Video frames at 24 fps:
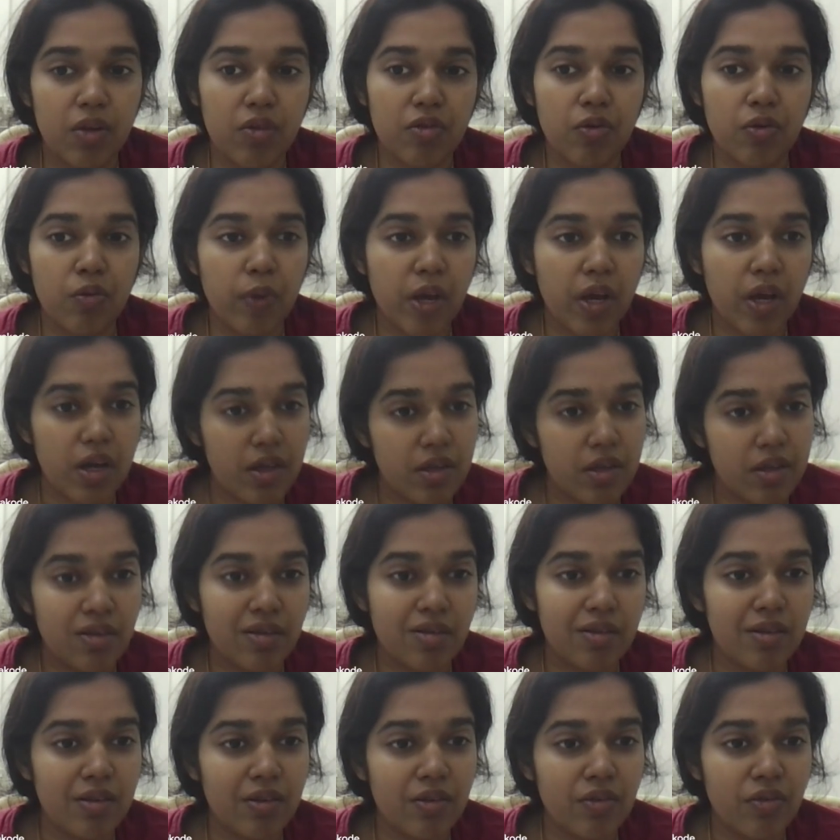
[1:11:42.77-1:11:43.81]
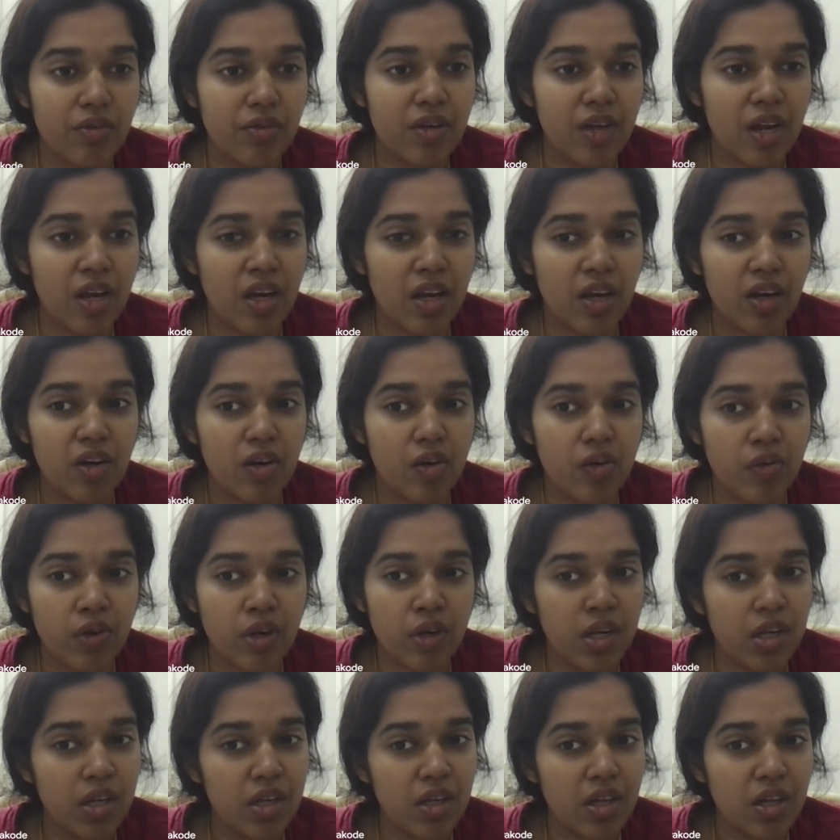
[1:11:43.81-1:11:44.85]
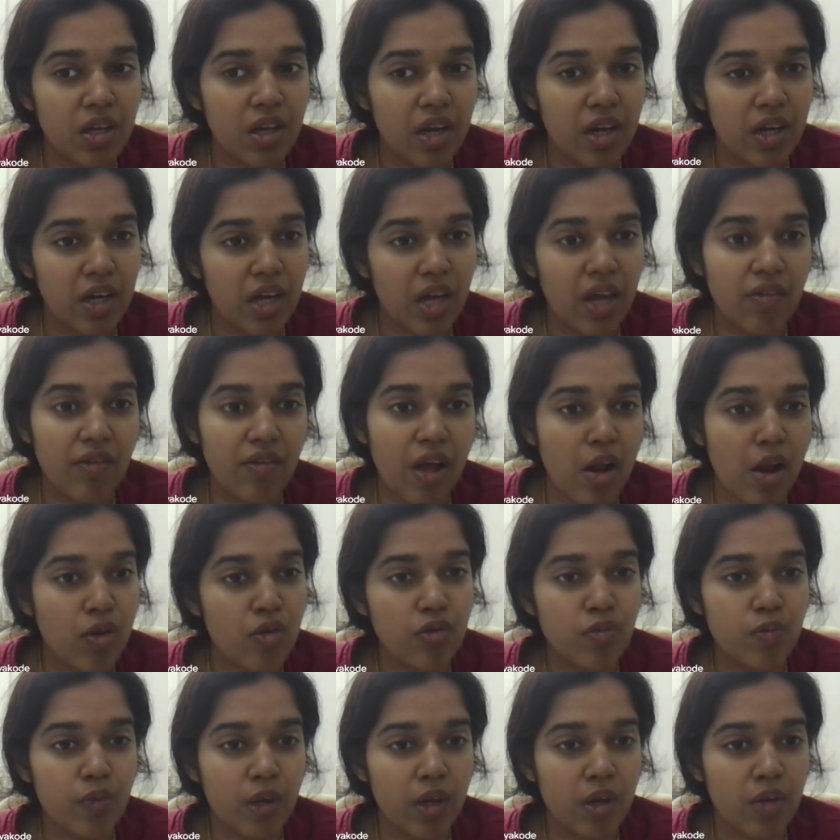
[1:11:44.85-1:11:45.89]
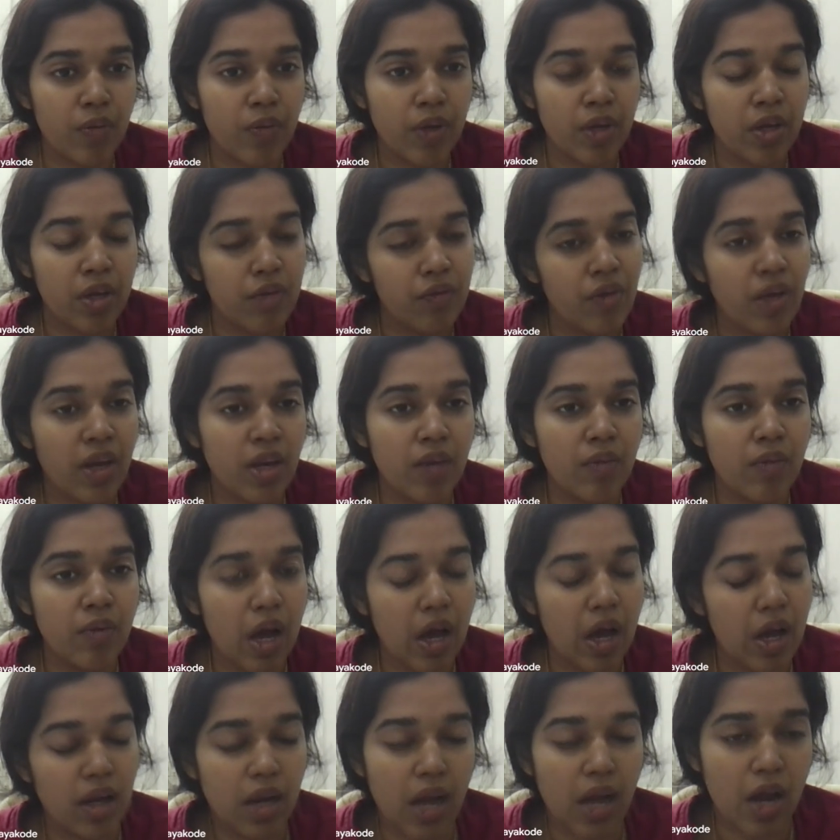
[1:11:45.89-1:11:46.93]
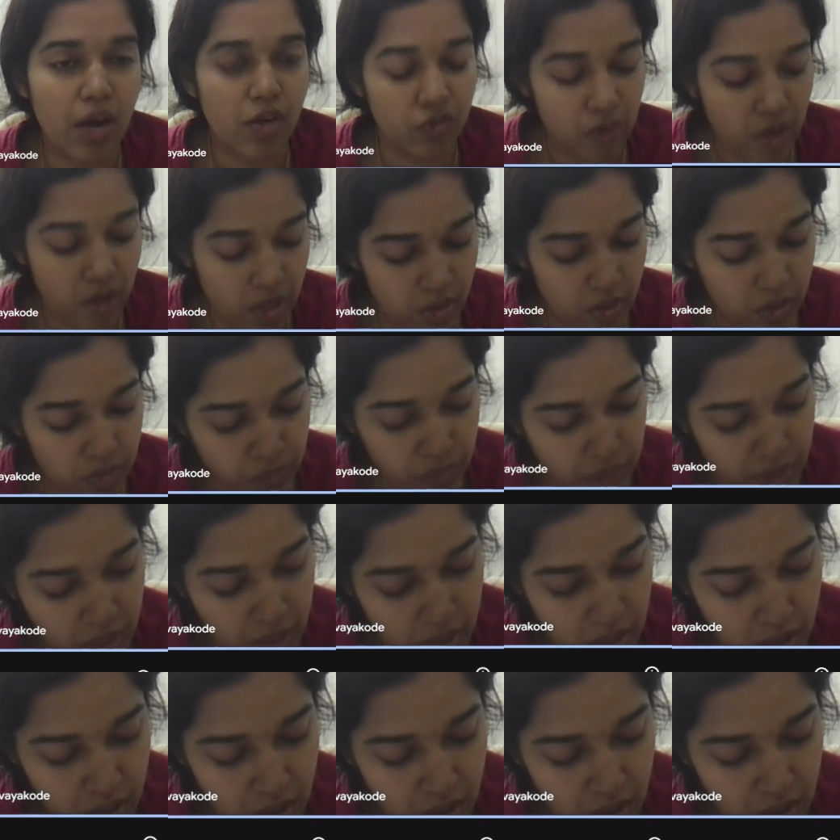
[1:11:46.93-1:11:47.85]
Because omega is tending to infinity, the entire value is becoming very large value.